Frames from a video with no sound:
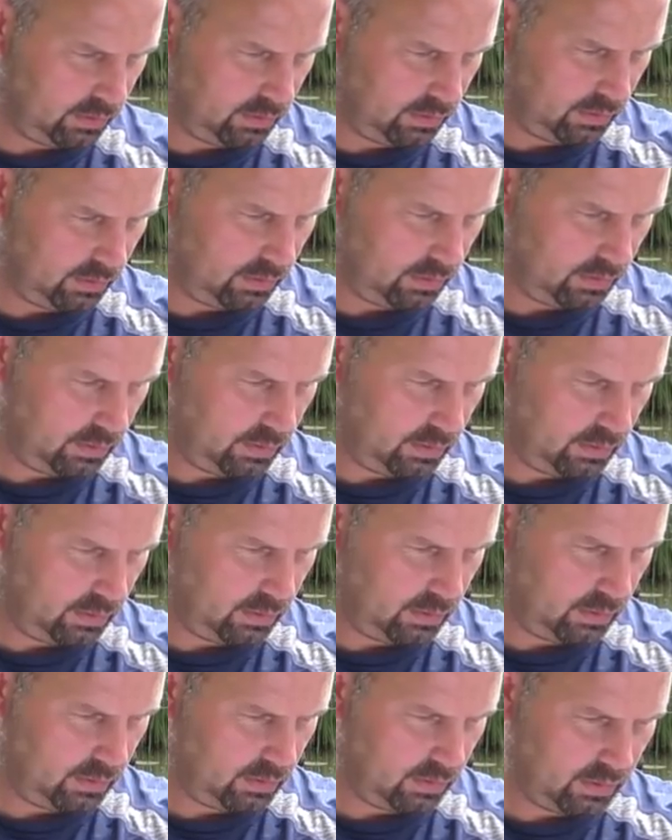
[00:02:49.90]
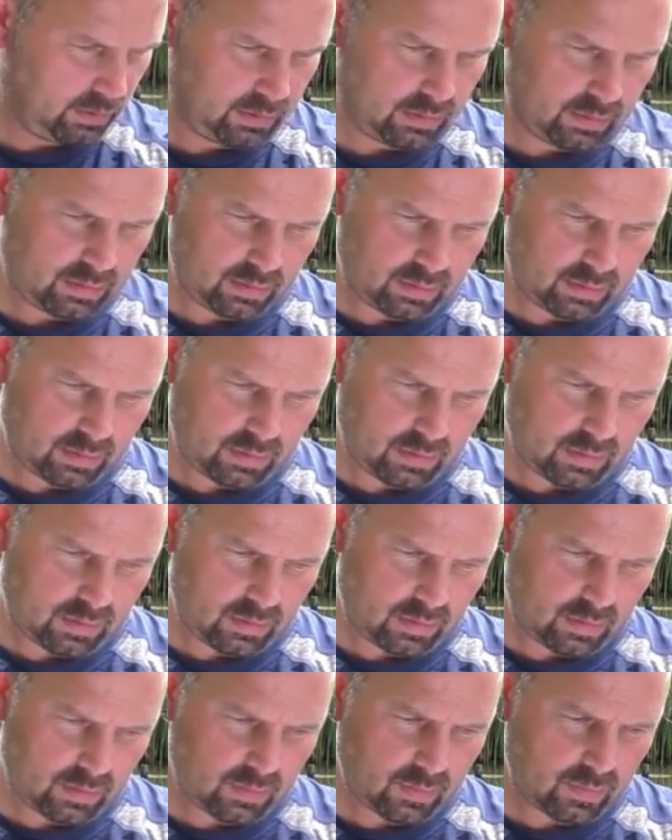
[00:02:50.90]

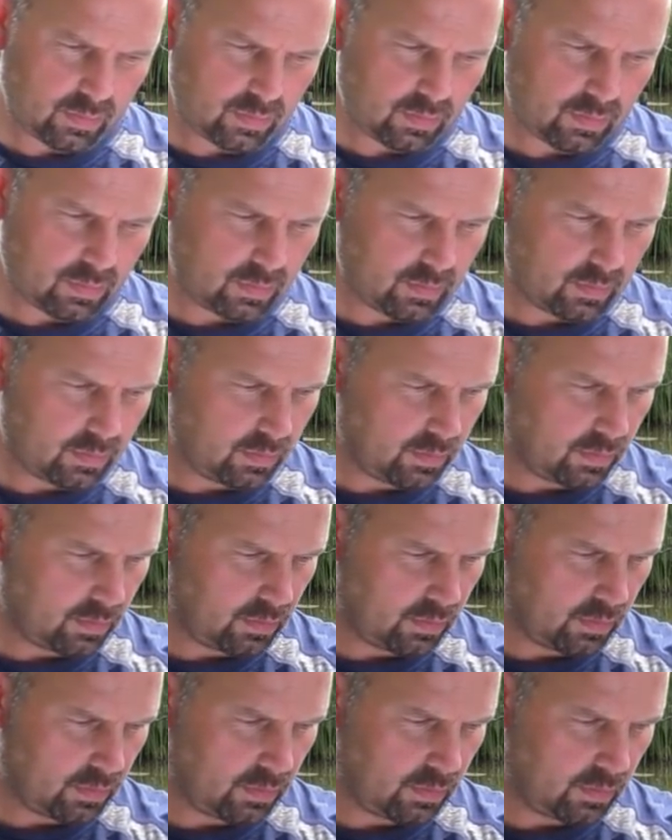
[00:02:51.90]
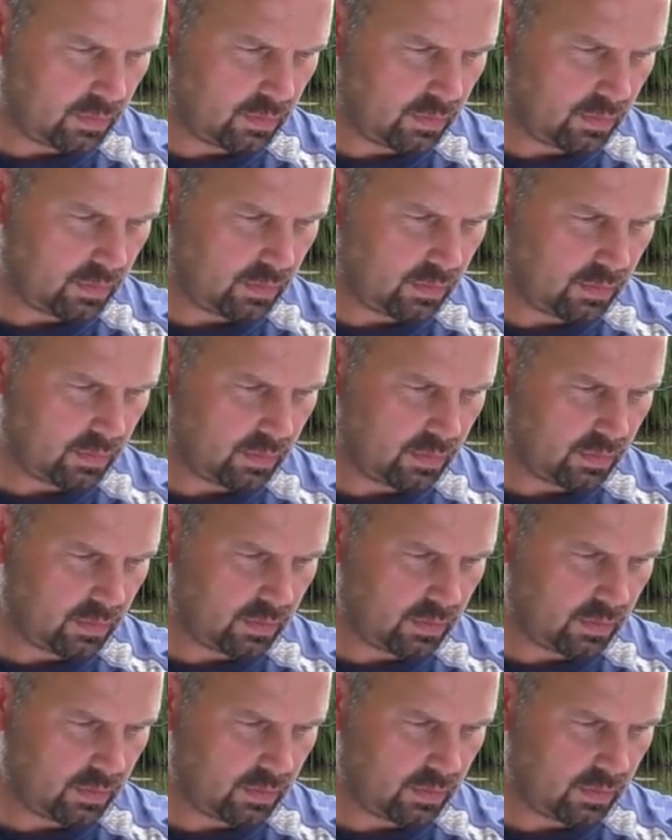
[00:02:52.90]
[no speech]